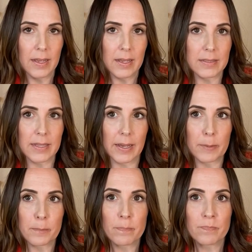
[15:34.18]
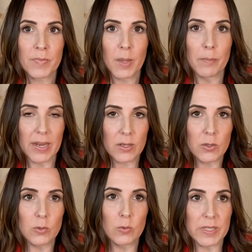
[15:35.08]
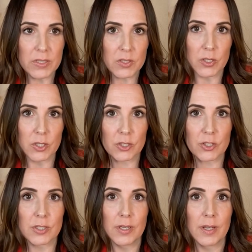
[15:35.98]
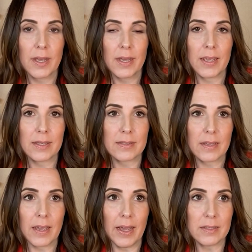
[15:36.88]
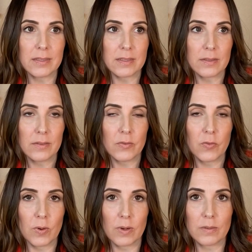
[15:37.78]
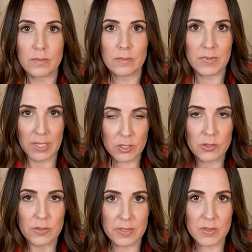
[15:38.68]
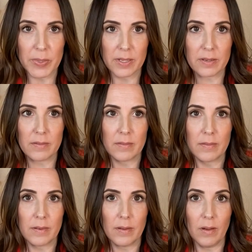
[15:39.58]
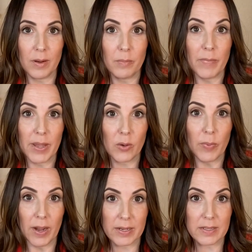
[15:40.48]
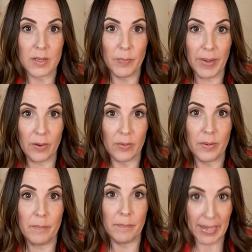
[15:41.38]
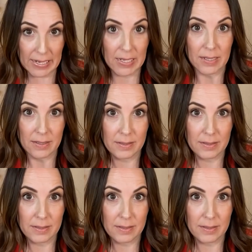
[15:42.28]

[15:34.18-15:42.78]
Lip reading: is that medical research has for centuries been on male bodies about men.